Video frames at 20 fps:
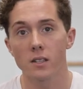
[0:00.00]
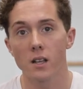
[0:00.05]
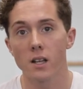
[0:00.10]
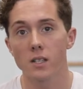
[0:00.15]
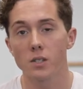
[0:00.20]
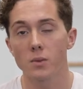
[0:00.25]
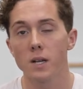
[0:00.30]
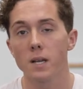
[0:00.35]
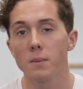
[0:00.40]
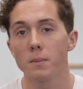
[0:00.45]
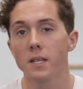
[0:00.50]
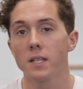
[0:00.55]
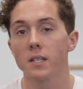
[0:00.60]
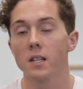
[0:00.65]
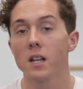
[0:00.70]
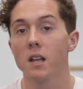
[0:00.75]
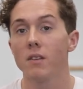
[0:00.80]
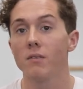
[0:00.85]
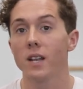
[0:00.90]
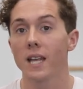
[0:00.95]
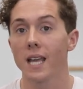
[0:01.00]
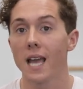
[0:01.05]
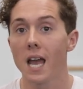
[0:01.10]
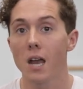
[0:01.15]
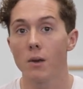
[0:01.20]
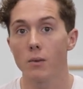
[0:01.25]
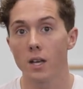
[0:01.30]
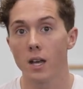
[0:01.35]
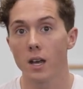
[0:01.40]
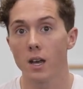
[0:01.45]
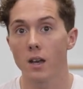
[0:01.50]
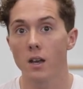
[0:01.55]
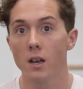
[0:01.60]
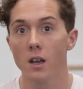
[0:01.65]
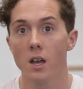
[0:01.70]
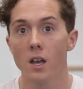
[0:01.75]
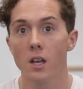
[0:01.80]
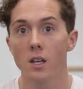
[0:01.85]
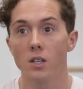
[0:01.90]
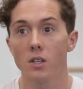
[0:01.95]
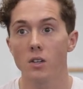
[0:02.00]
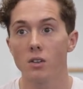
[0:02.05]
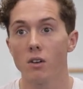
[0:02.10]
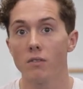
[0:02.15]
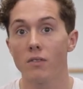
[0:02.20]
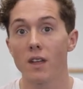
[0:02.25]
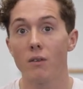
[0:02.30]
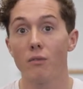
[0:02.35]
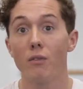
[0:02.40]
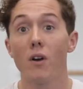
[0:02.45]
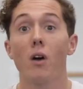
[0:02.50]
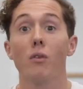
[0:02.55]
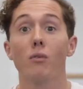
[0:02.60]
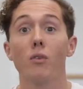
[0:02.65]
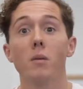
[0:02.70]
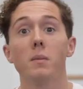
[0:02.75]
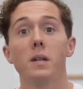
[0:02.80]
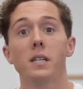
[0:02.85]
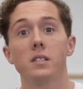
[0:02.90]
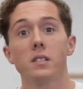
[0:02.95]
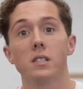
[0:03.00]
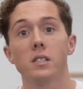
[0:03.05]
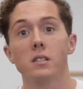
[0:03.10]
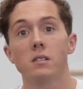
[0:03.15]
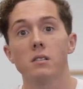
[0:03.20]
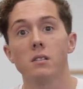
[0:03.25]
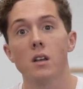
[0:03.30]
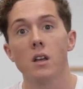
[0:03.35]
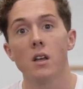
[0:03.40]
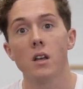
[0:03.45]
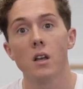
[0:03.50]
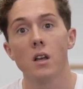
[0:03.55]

as well as being a lovely area. You're not that far from London,